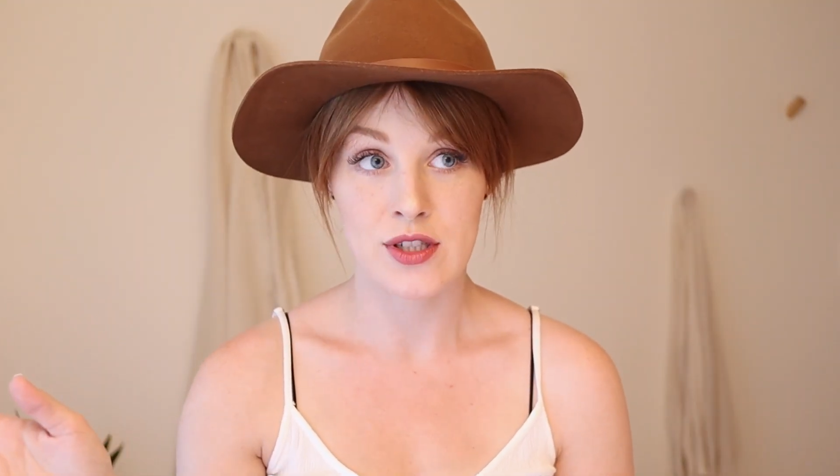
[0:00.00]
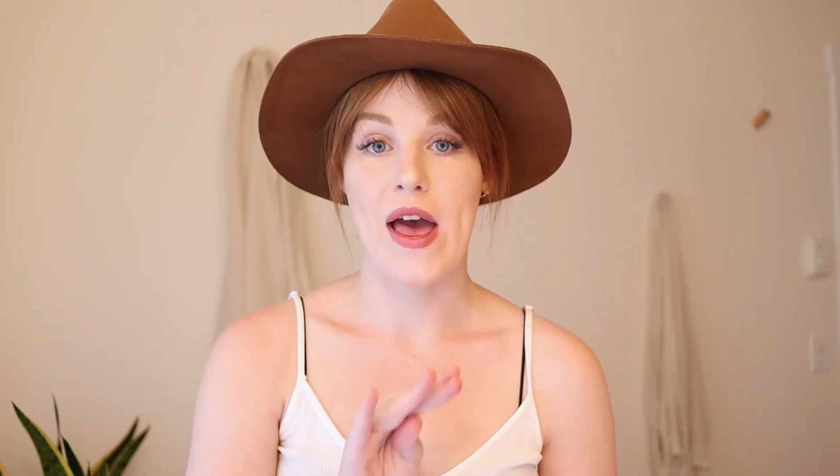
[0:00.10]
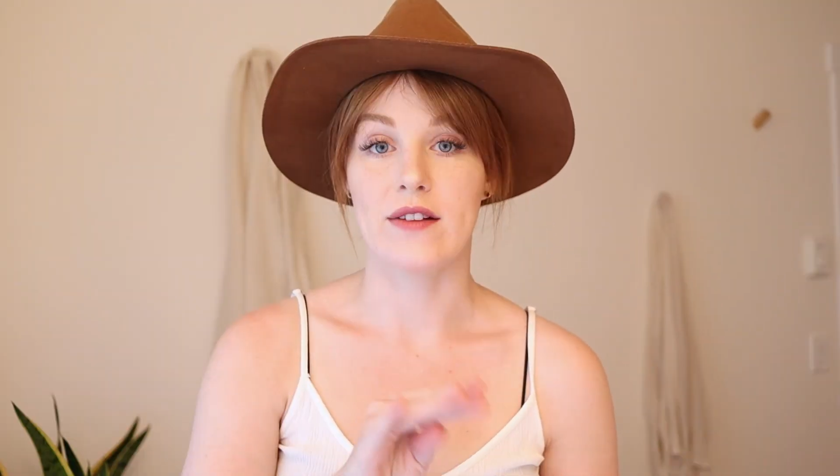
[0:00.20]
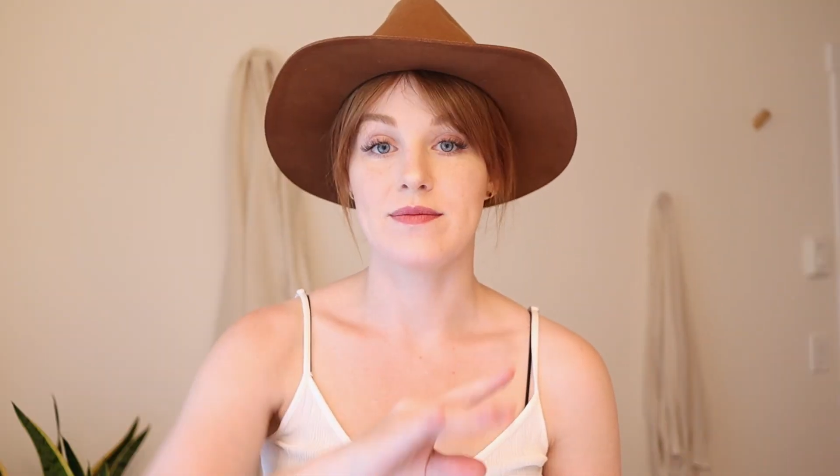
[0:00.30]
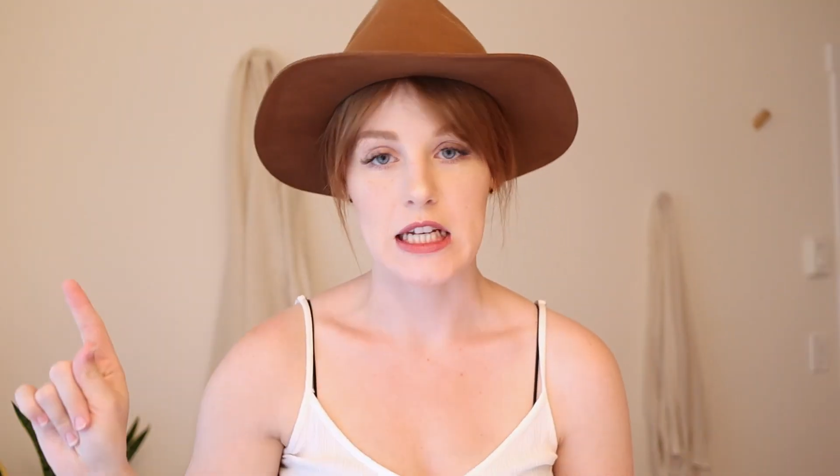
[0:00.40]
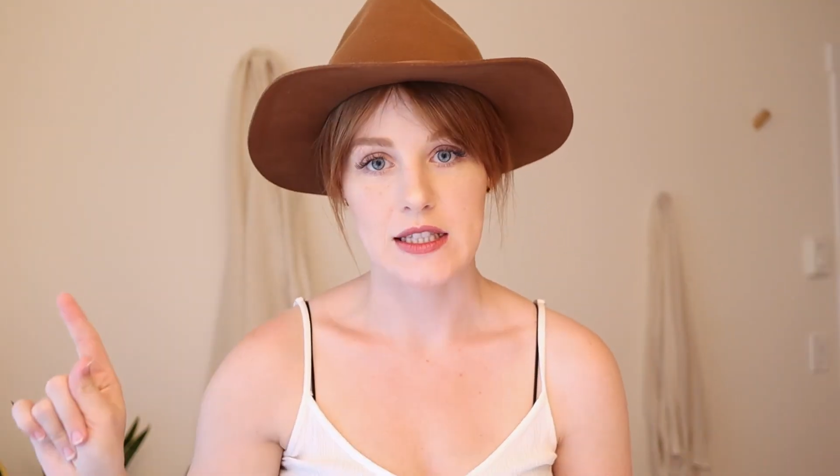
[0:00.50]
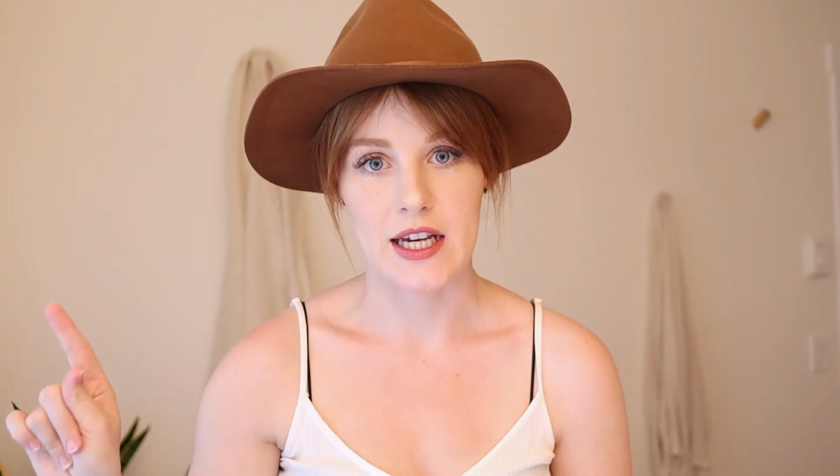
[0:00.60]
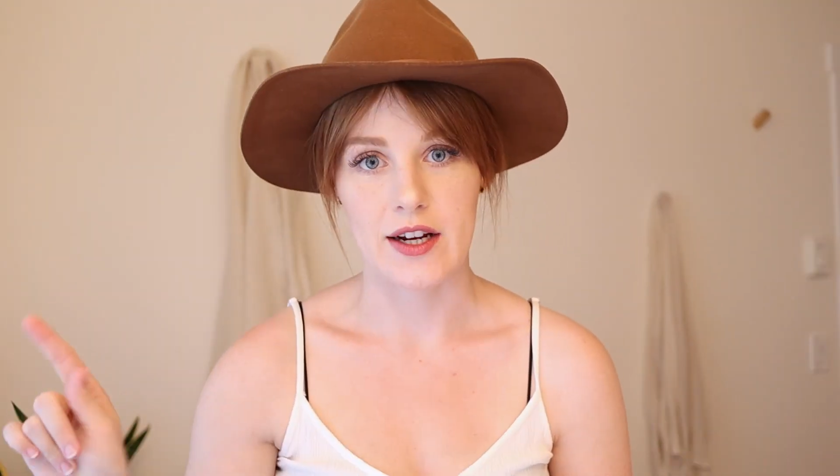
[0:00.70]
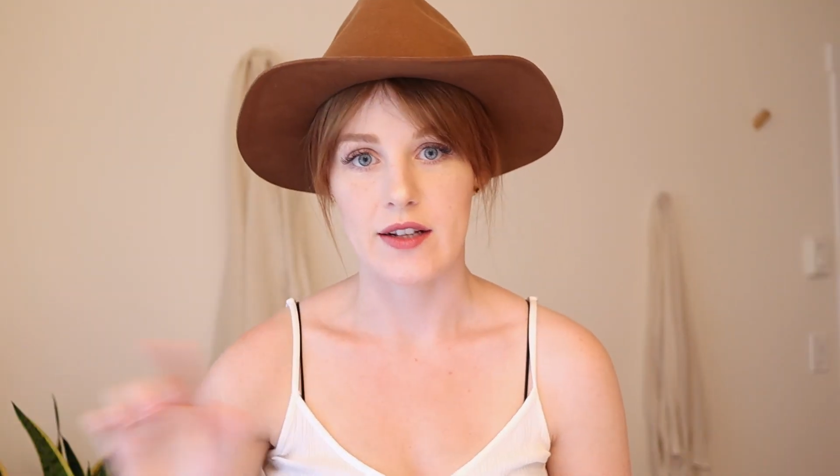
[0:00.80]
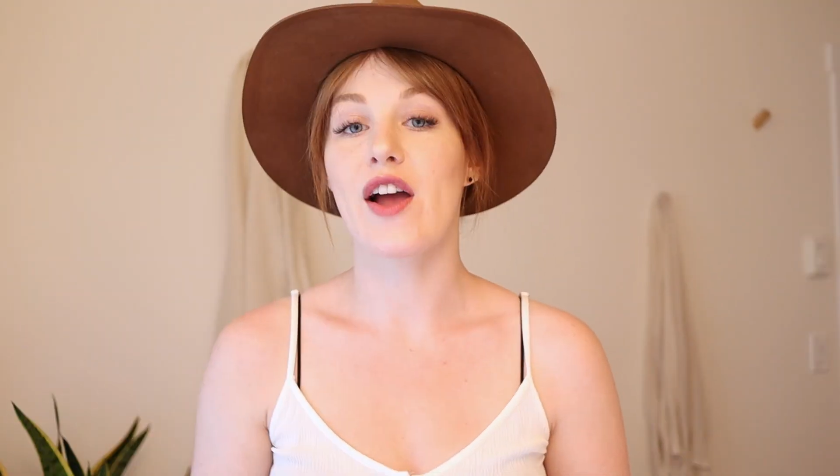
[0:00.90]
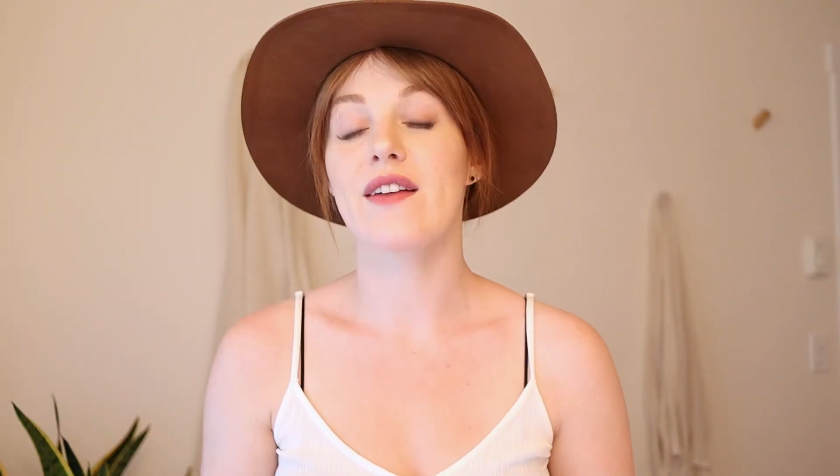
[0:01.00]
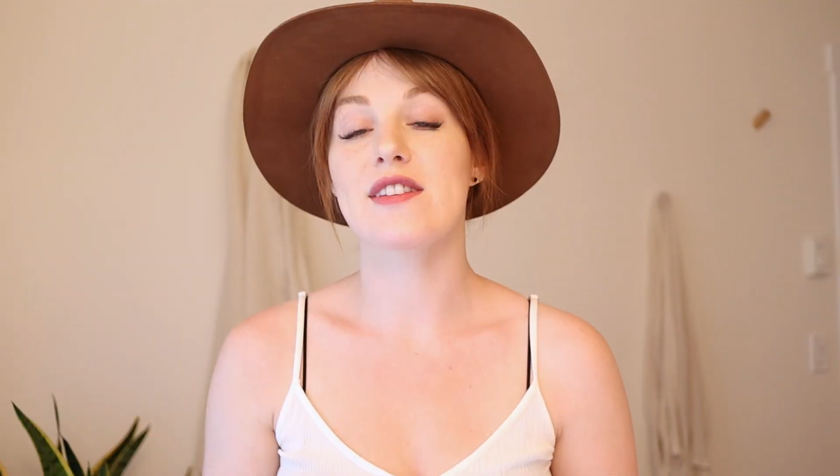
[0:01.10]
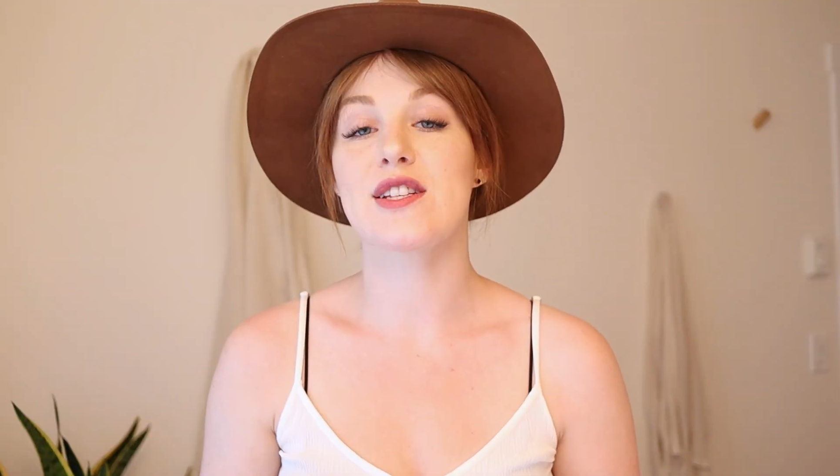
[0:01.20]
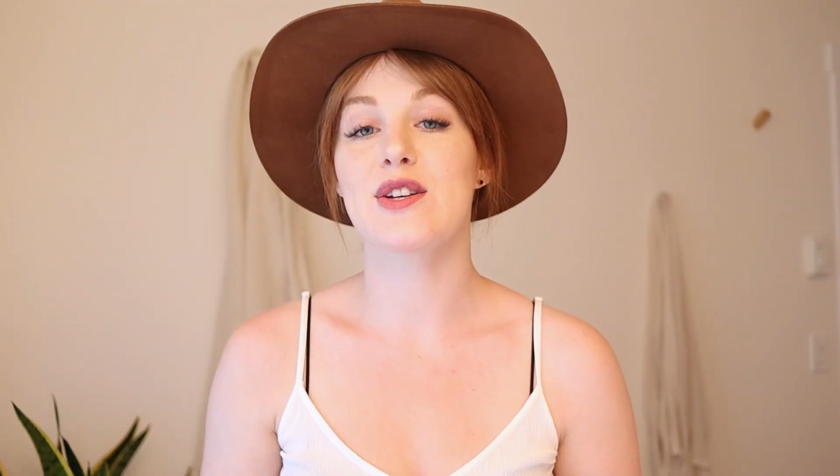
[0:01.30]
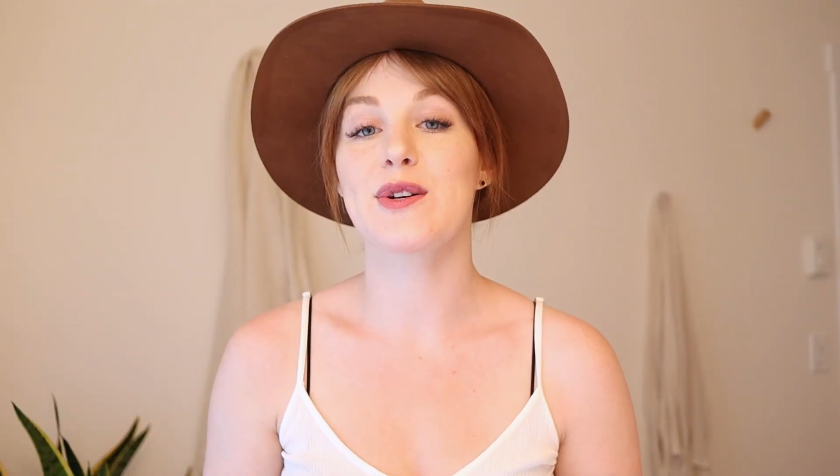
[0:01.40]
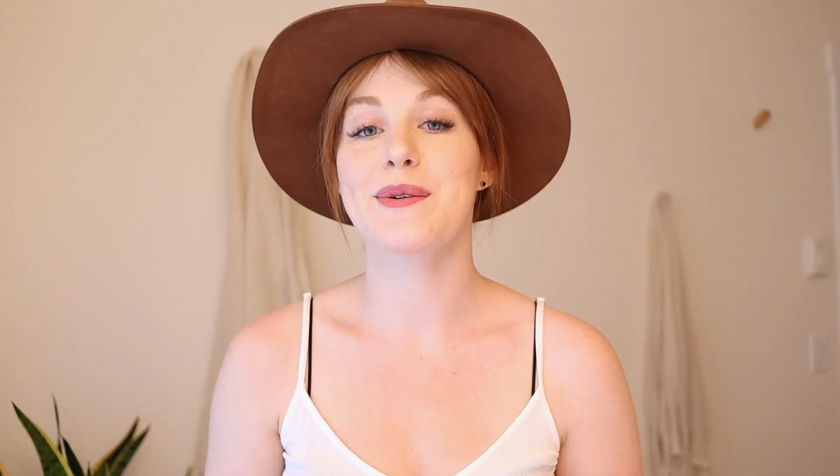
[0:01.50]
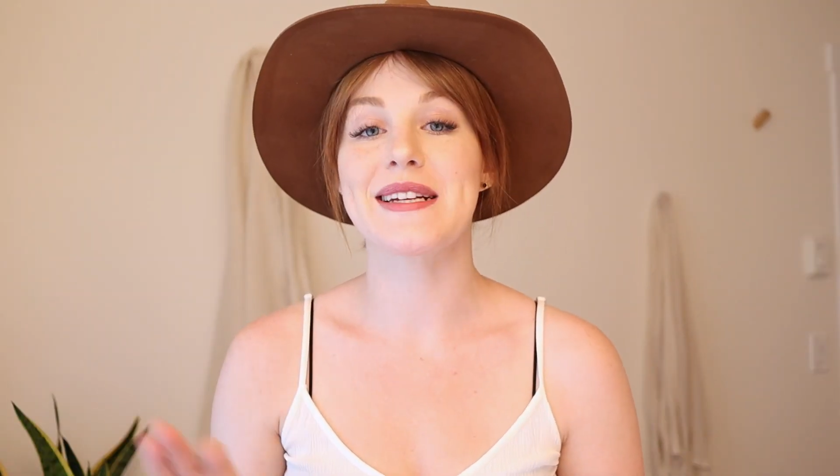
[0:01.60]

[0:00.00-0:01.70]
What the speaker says: Well, not scary. All you have to do